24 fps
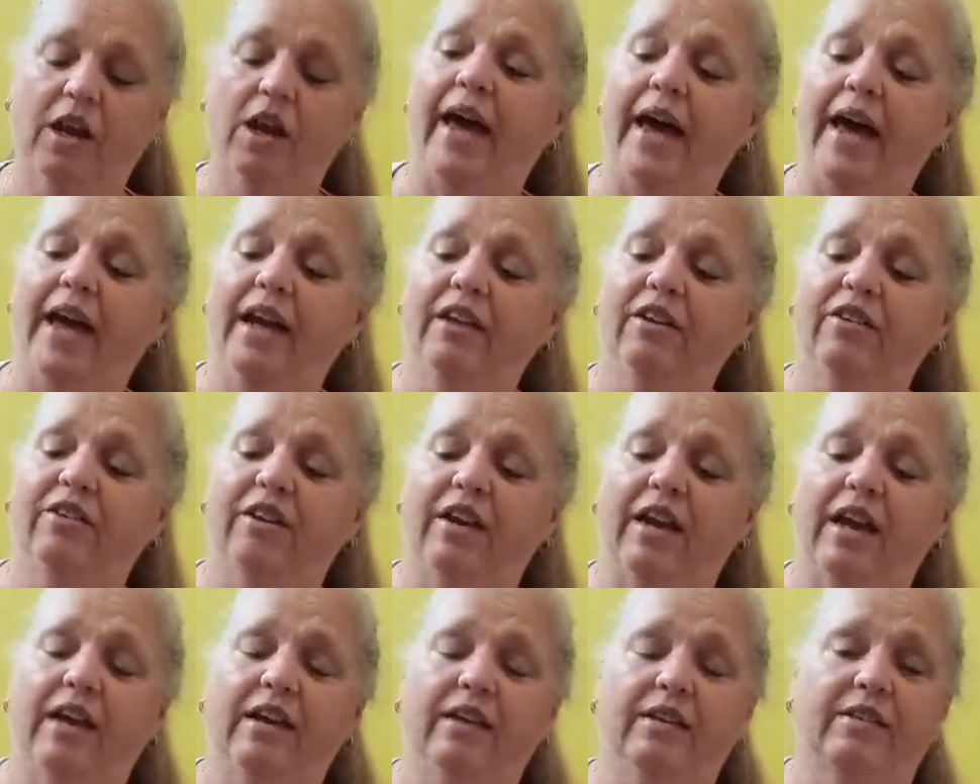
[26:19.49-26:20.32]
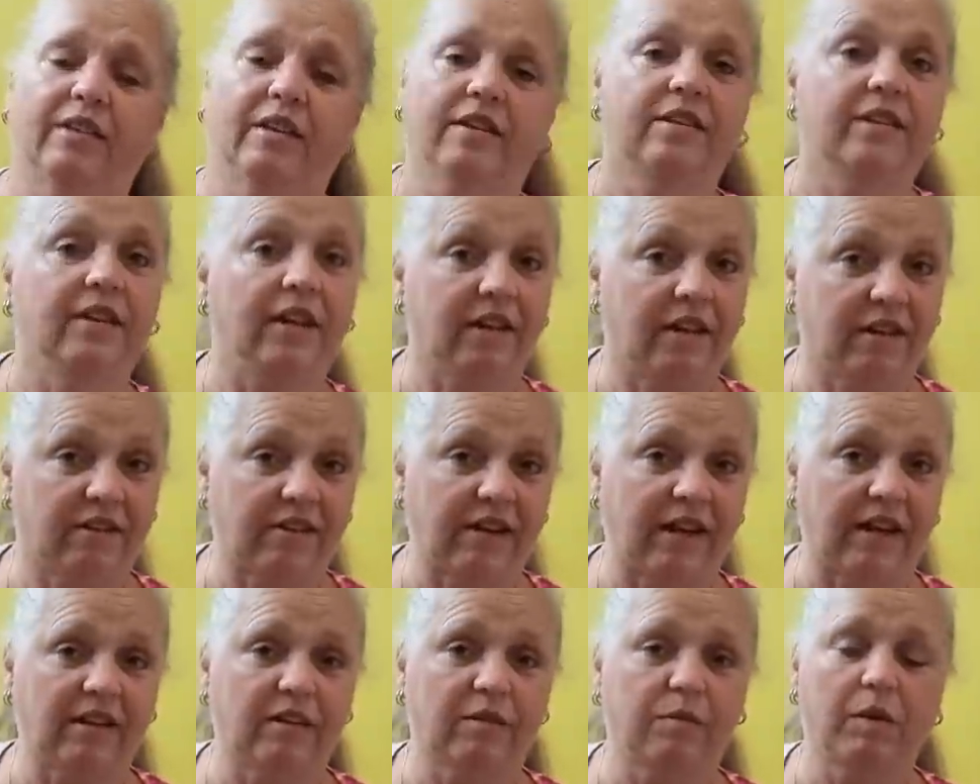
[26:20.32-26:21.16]
And as I said, it
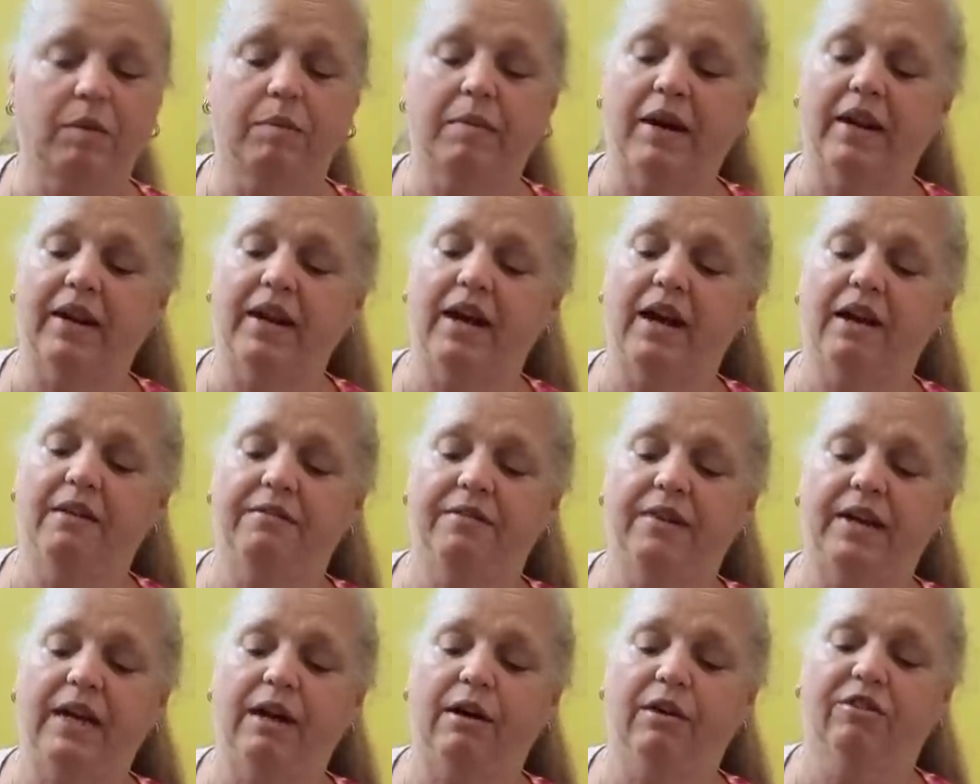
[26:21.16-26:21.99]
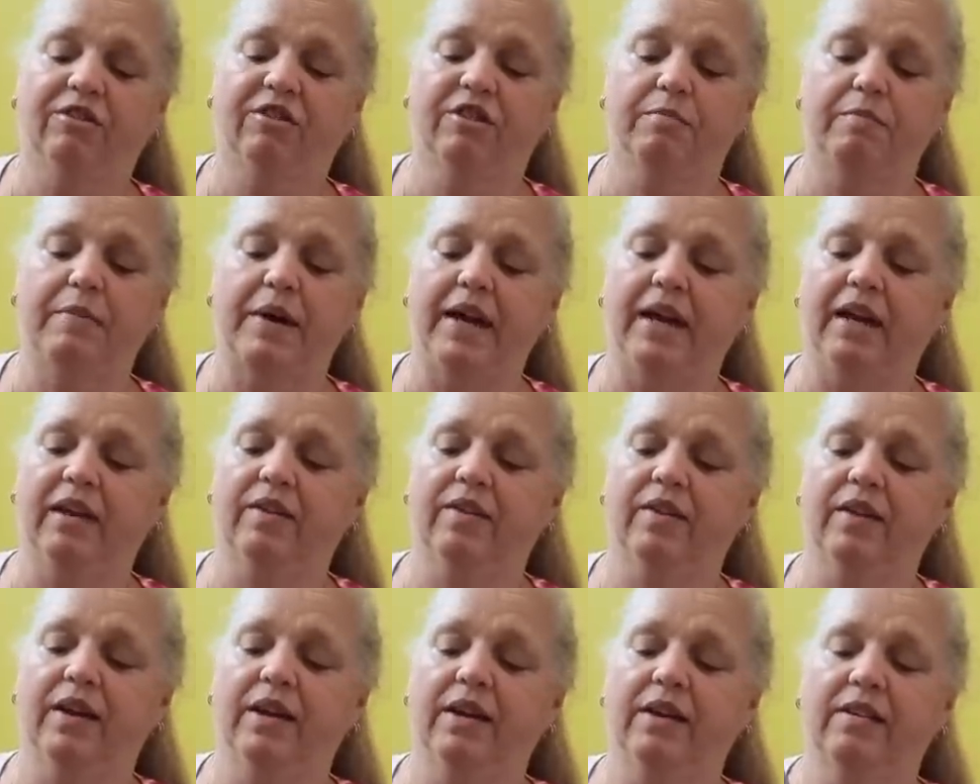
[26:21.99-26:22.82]
takes me about half an hour to
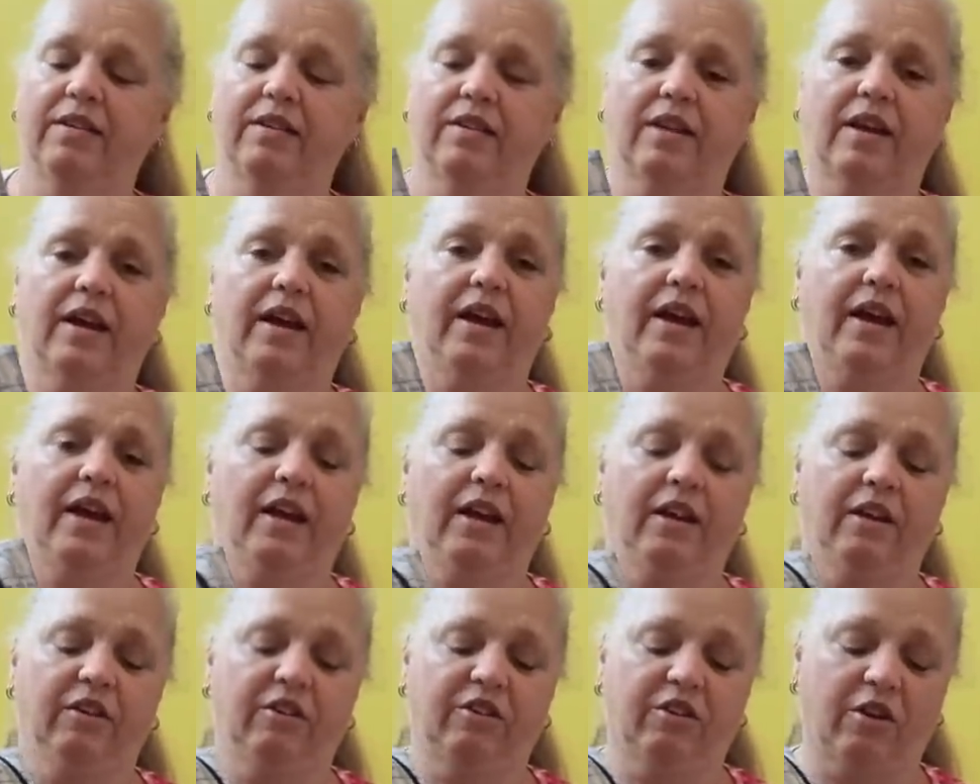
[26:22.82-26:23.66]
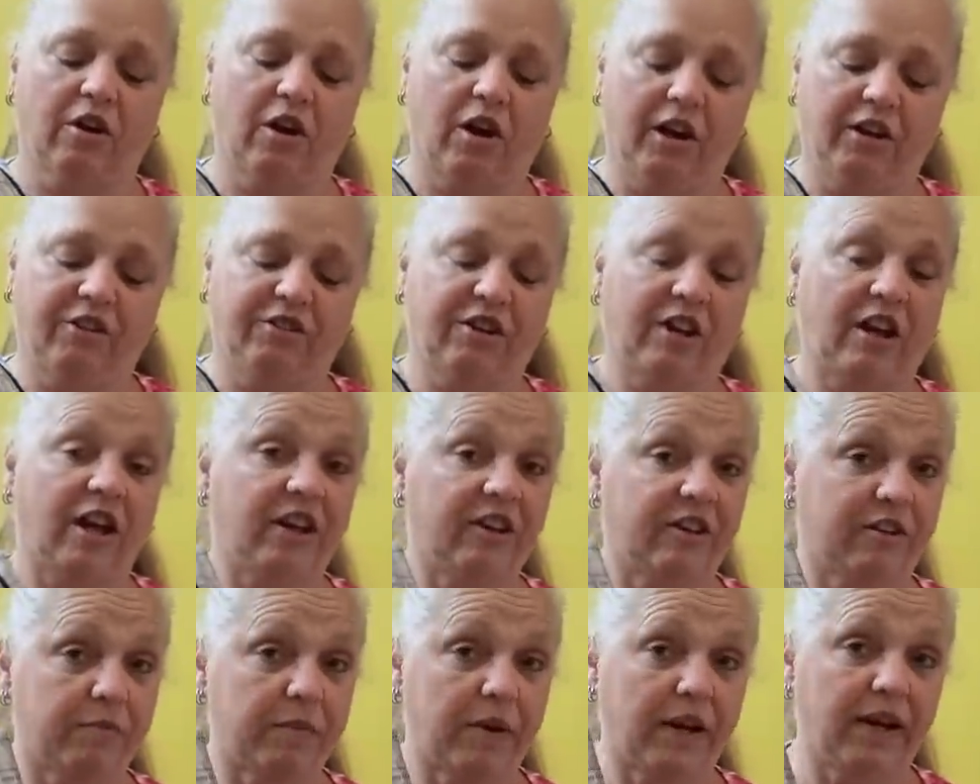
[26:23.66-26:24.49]
make these and I
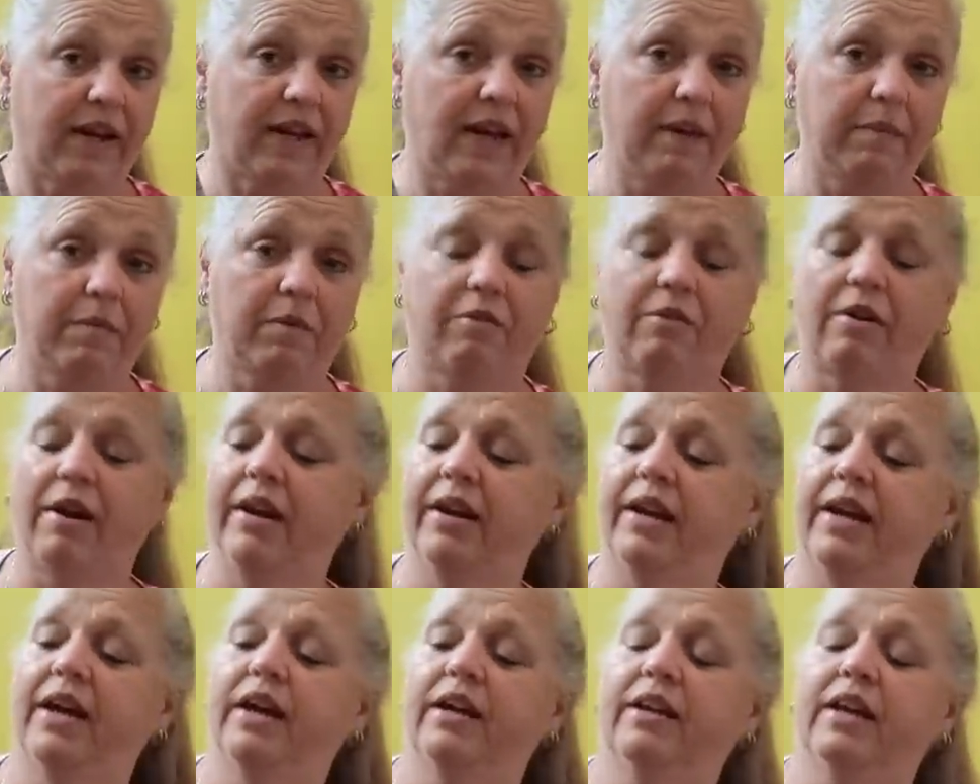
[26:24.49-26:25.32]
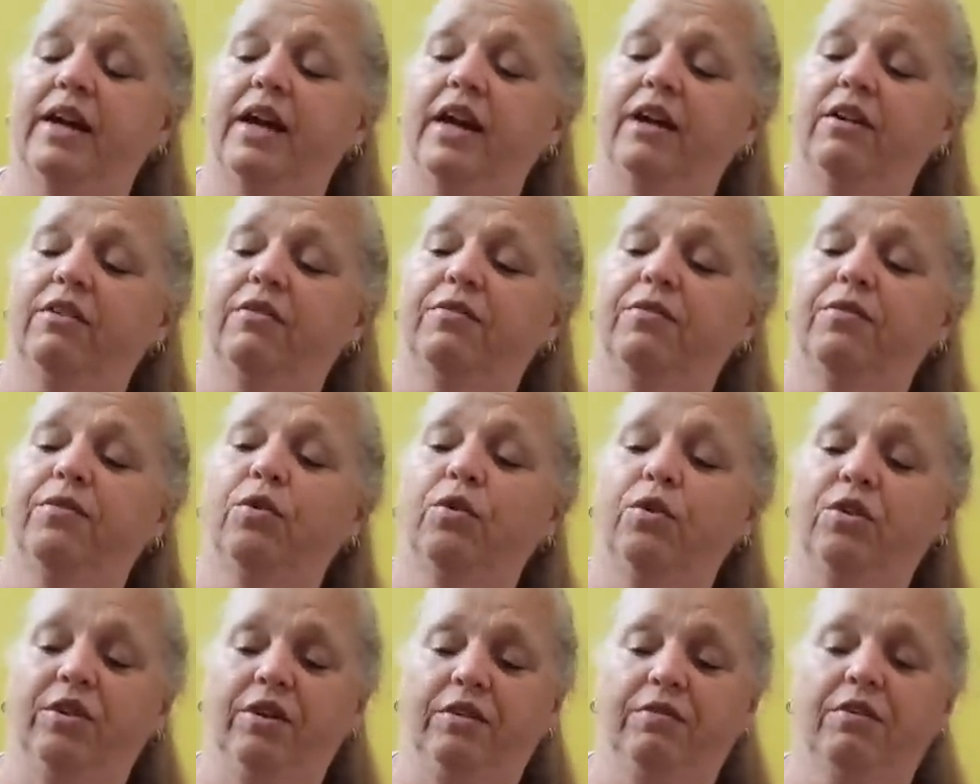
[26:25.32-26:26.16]
charge my labour rate out at
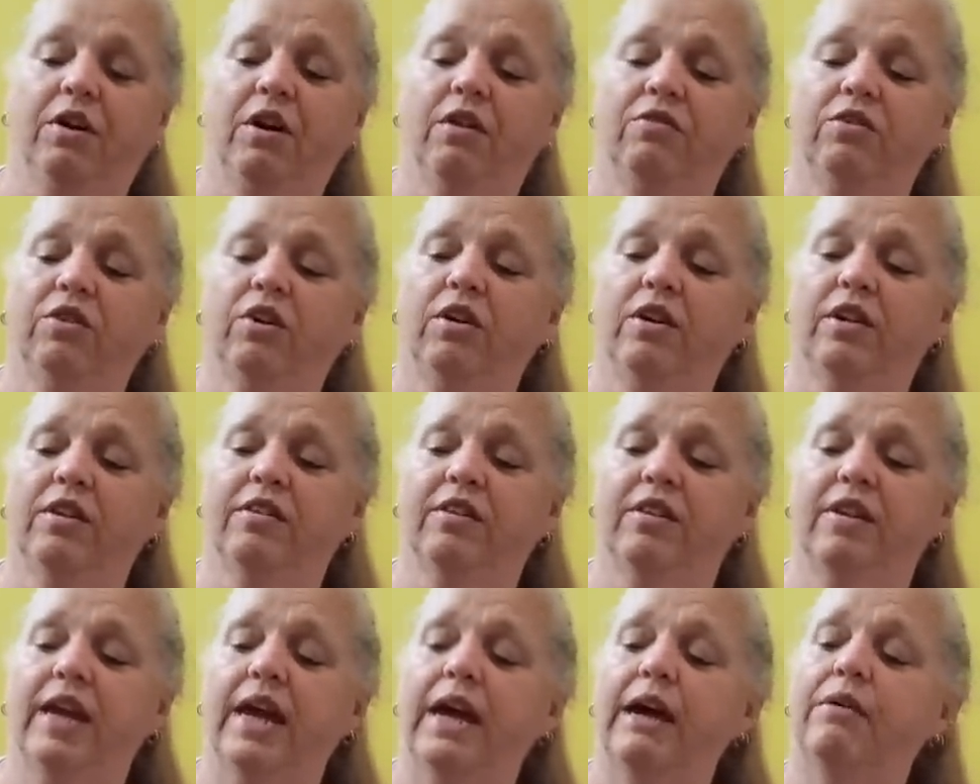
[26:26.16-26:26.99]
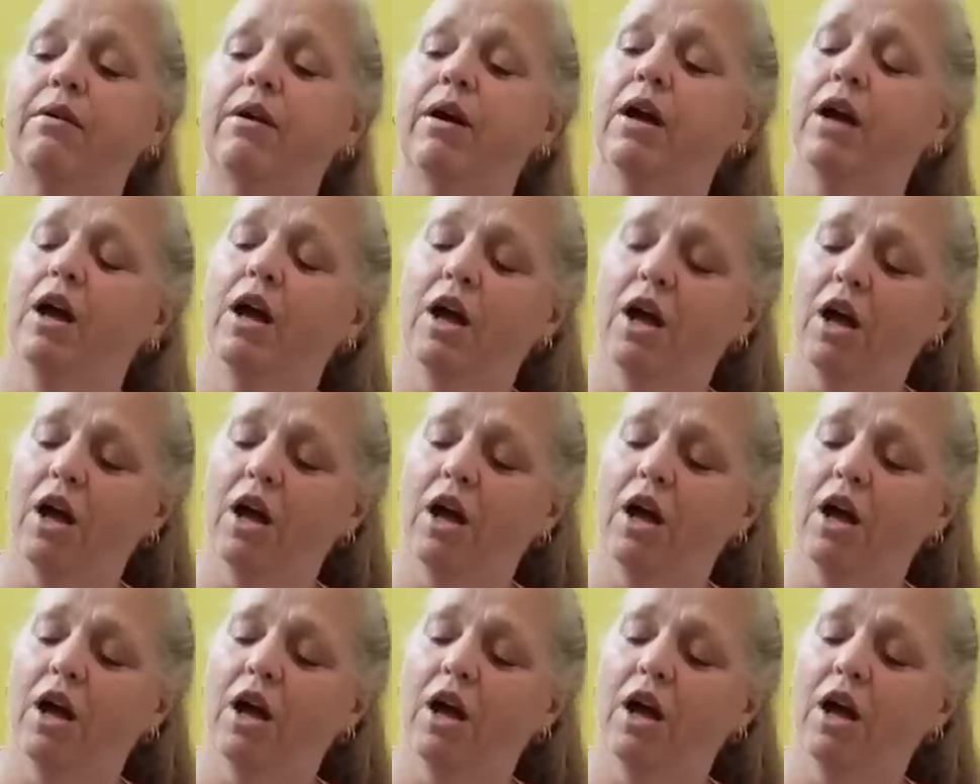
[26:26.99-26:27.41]
$45 an hour.